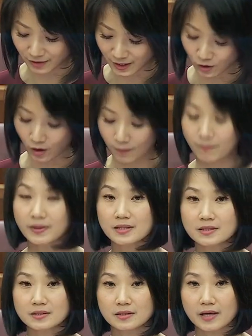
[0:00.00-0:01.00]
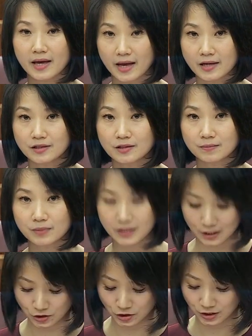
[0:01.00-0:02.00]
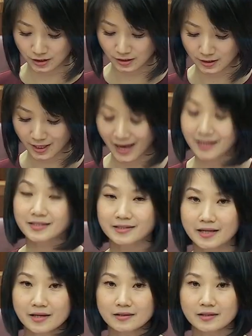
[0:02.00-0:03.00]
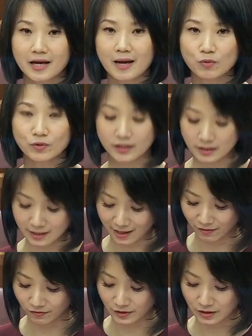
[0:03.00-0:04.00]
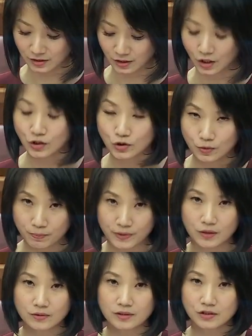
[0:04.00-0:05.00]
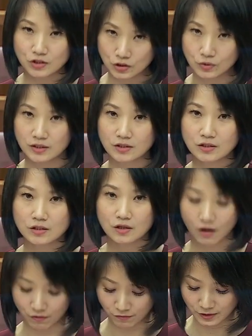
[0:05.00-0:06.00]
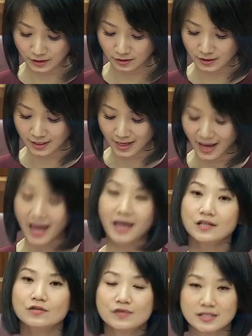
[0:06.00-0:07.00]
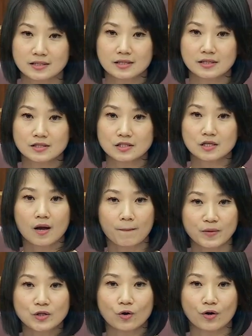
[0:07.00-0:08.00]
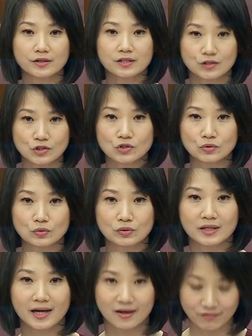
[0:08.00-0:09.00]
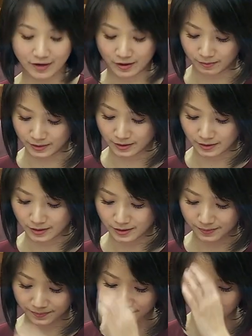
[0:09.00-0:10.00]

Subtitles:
via COMPASS and PSGs extend MOE's efforts to build students' confidence and resilience beyond the school environment.